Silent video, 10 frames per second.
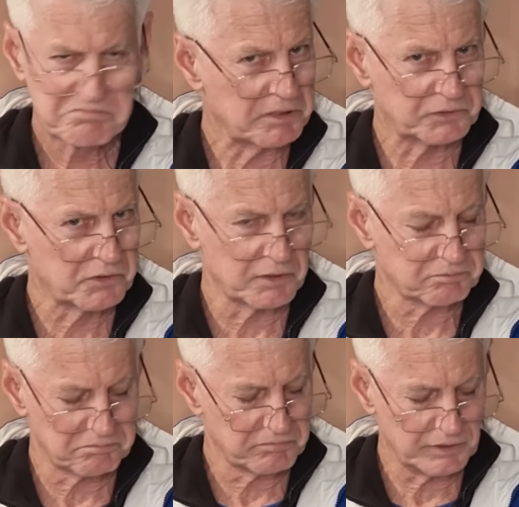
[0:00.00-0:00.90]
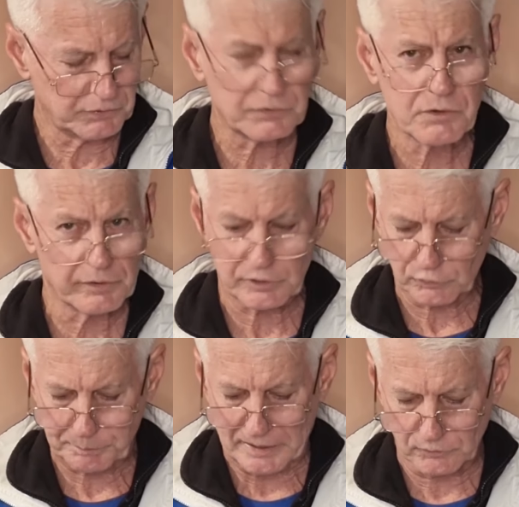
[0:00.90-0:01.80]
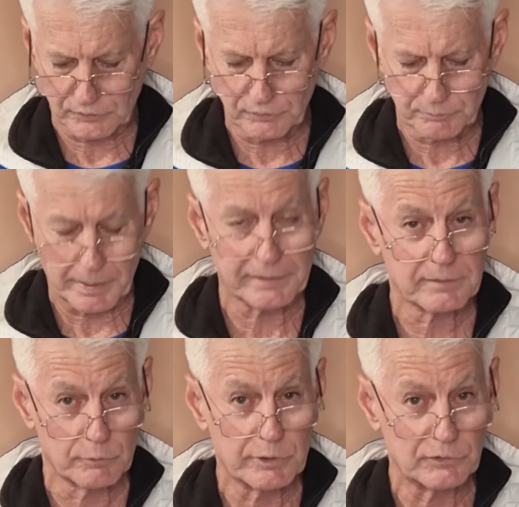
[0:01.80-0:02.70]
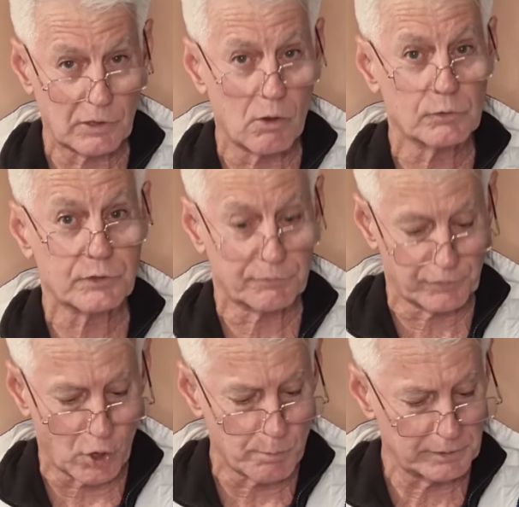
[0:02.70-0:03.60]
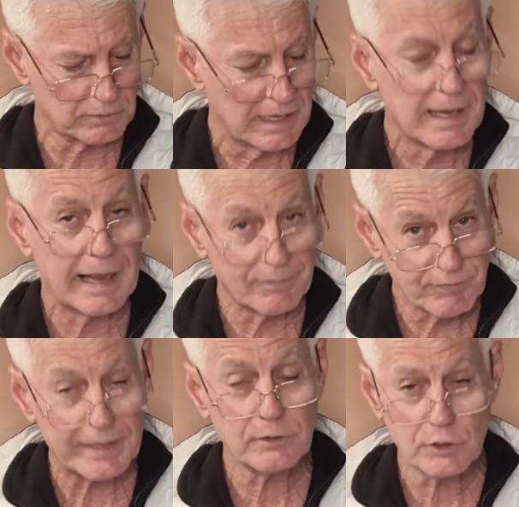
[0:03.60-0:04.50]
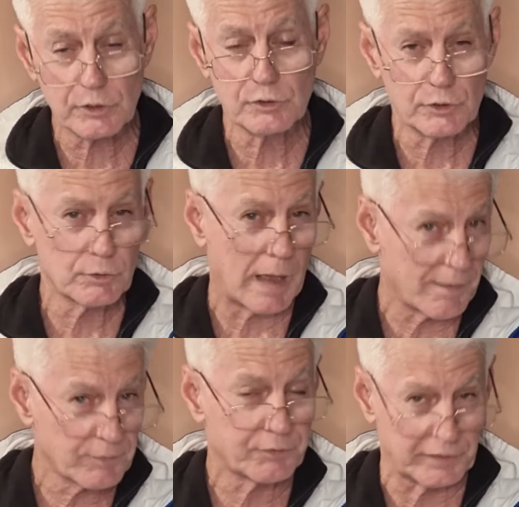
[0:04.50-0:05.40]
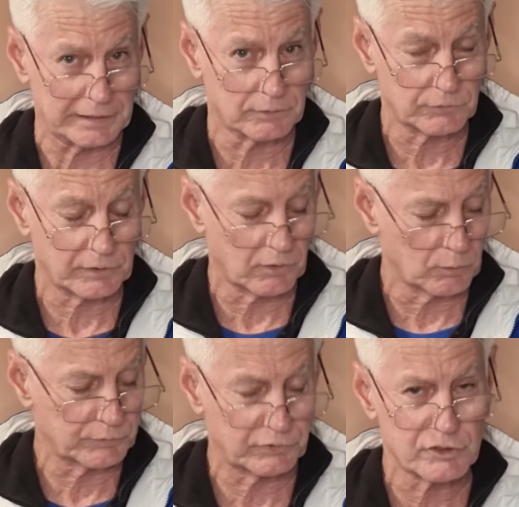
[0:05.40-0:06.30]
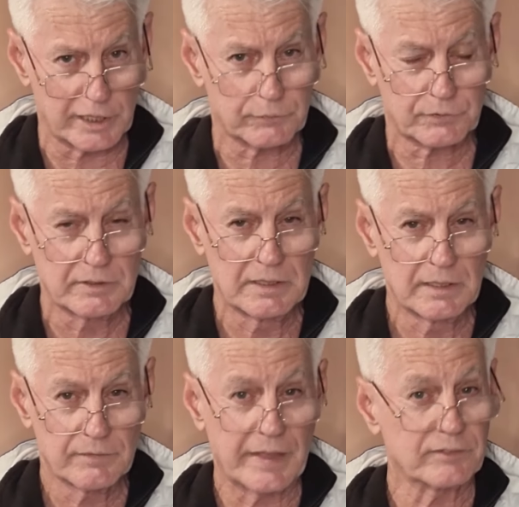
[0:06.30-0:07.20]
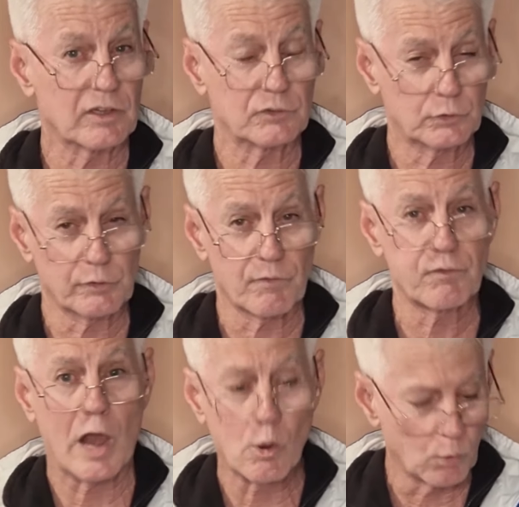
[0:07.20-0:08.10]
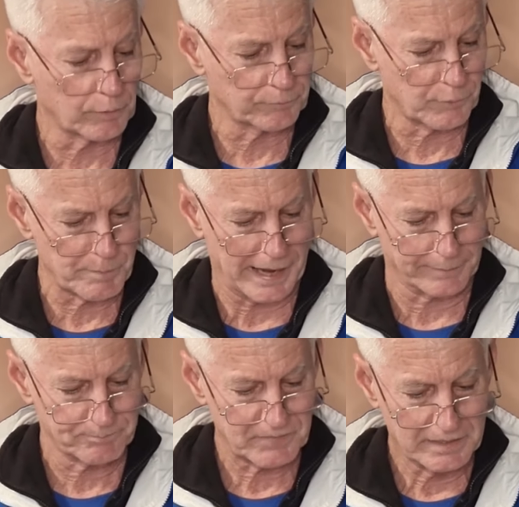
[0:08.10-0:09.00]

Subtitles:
This is not expensive, but the results are phenomenal. And then you can do other things that I'll suggest that's a sort of flow on from that.